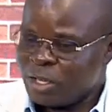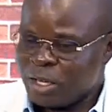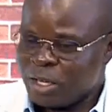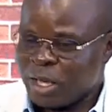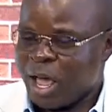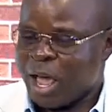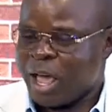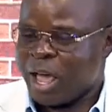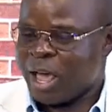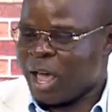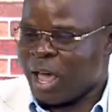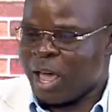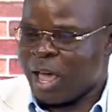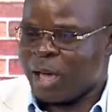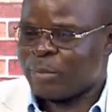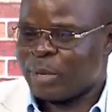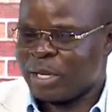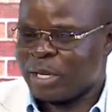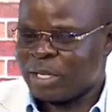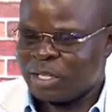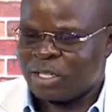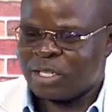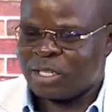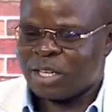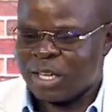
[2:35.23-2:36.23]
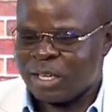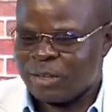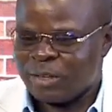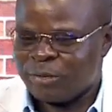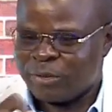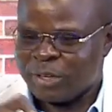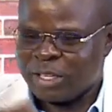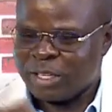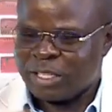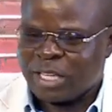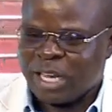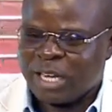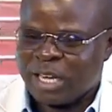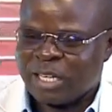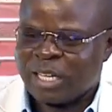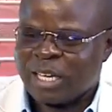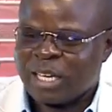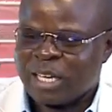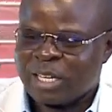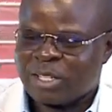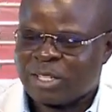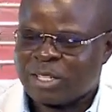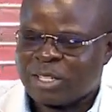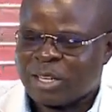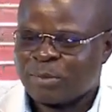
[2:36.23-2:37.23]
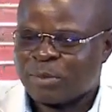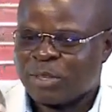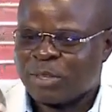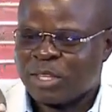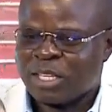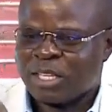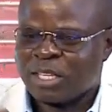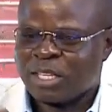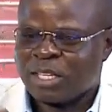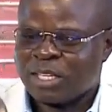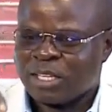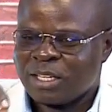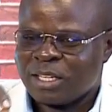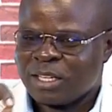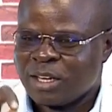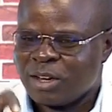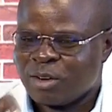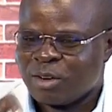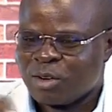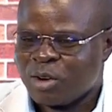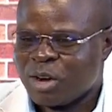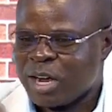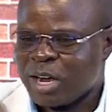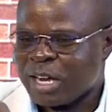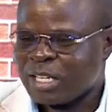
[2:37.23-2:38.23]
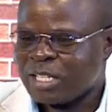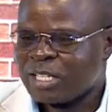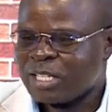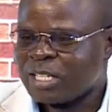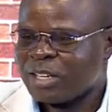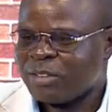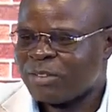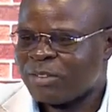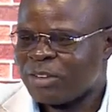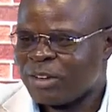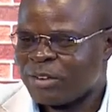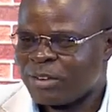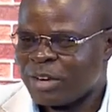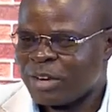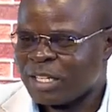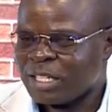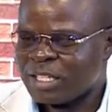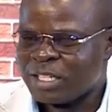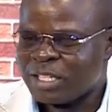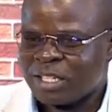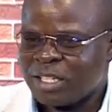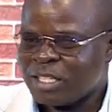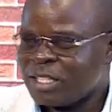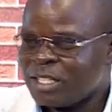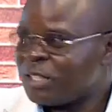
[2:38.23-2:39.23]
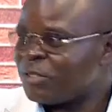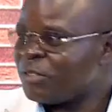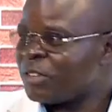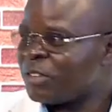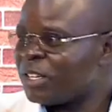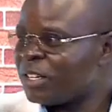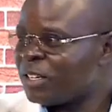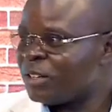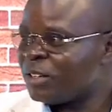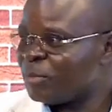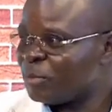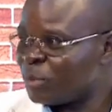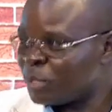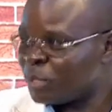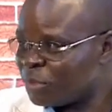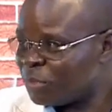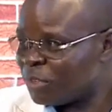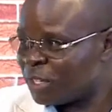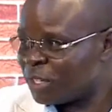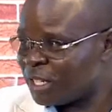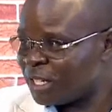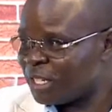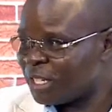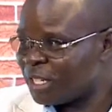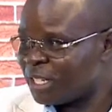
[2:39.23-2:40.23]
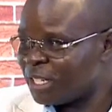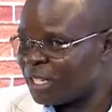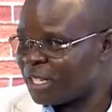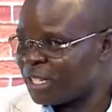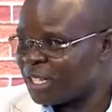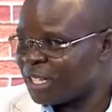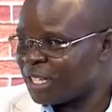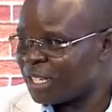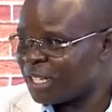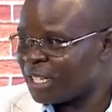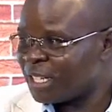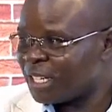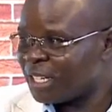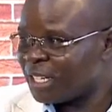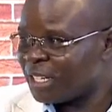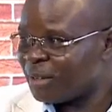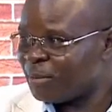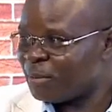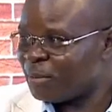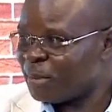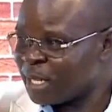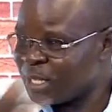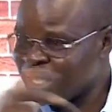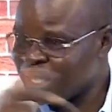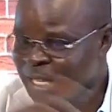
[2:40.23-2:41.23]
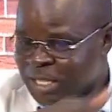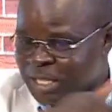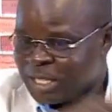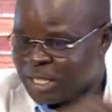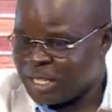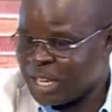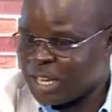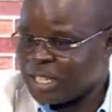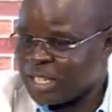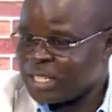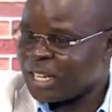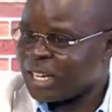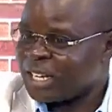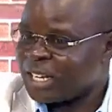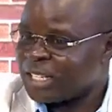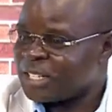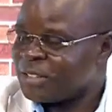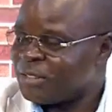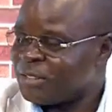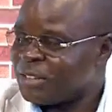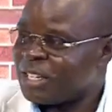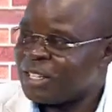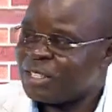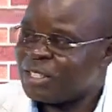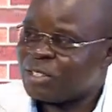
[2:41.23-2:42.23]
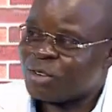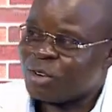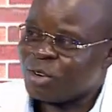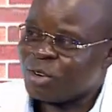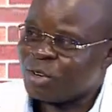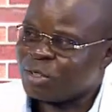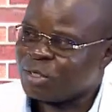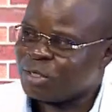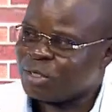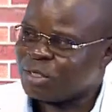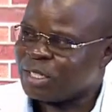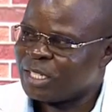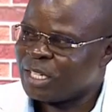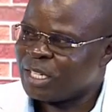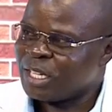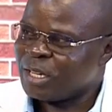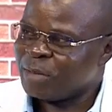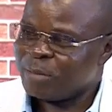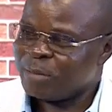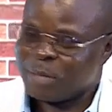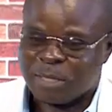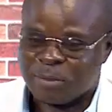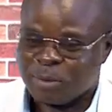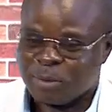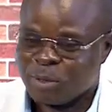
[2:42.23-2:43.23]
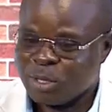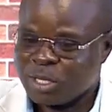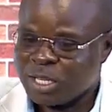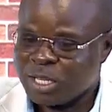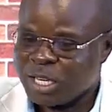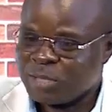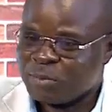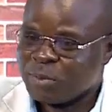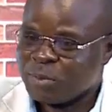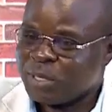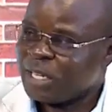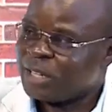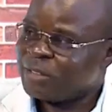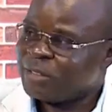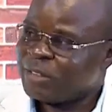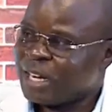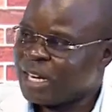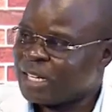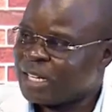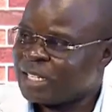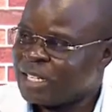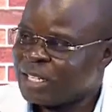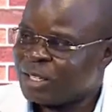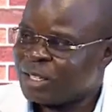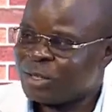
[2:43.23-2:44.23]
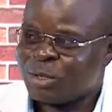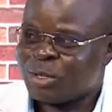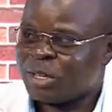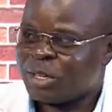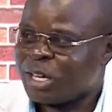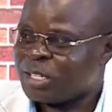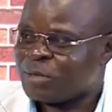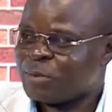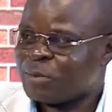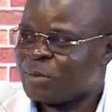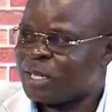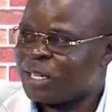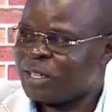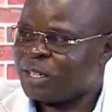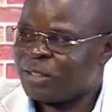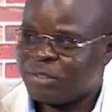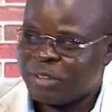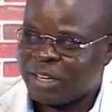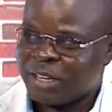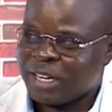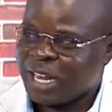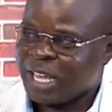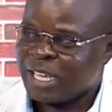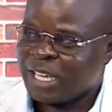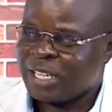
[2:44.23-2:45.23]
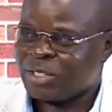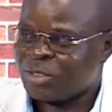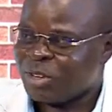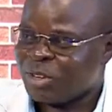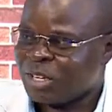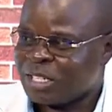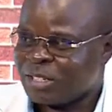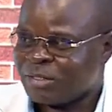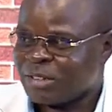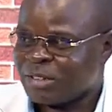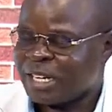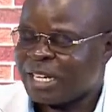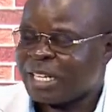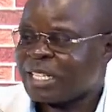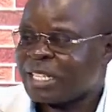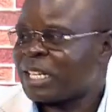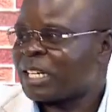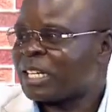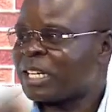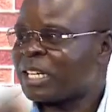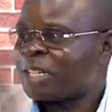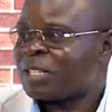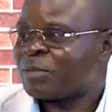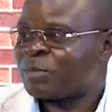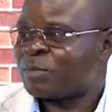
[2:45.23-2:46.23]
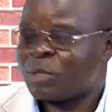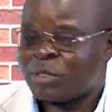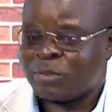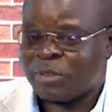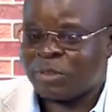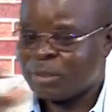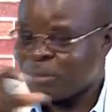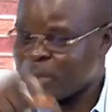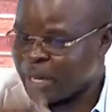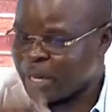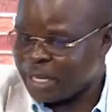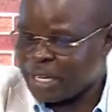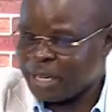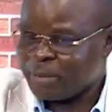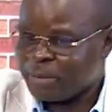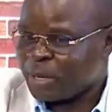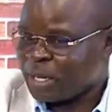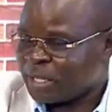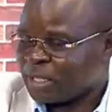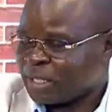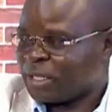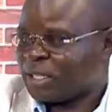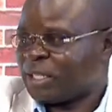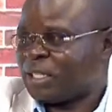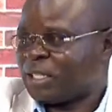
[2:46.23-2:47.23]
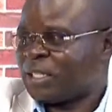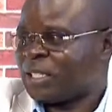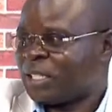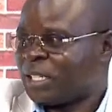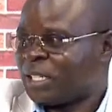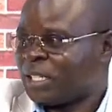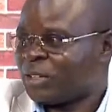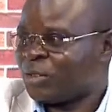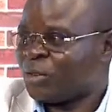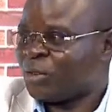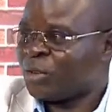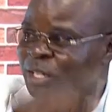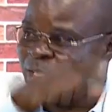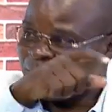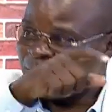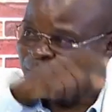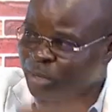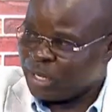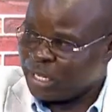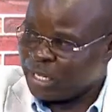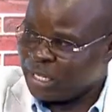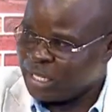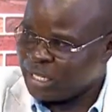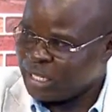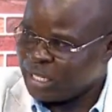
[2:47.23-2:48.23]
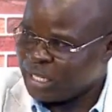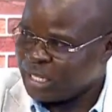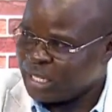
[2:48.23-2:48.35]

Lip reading: I'm a teacher, if a child gets something wrong and is given right, he's even motivated, much as the answer he has given is wrong. But because he has been given a tick or he has been given 90 or whatever, the child gets motivated by the marks he's seeing or the grade.